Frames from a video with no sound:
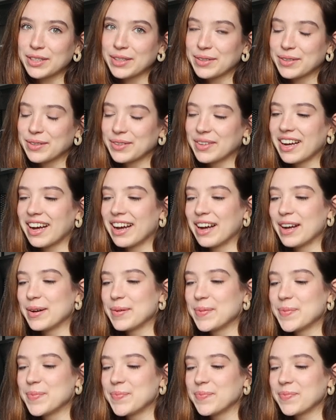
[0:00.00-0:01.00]
to,
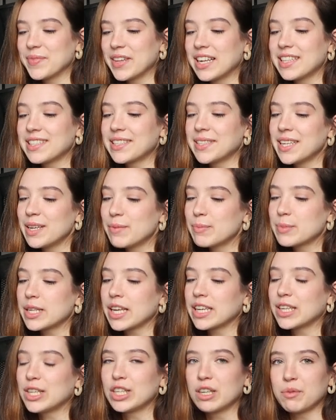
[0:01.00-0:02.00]
it seems
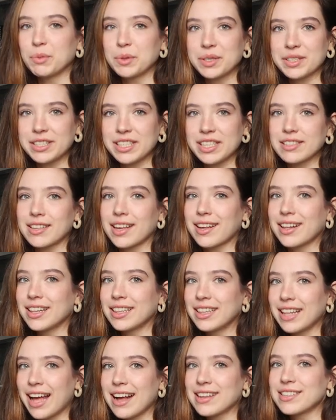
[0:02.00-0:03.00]
like UWC is a
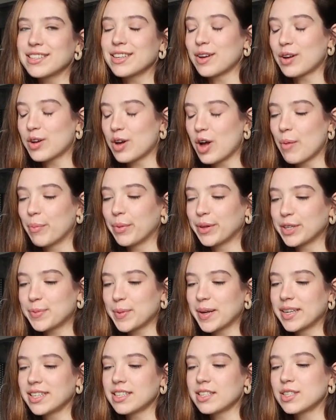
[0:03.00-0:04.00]
classic
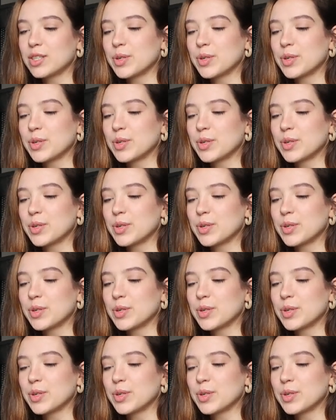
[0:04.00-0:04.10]
accomplishment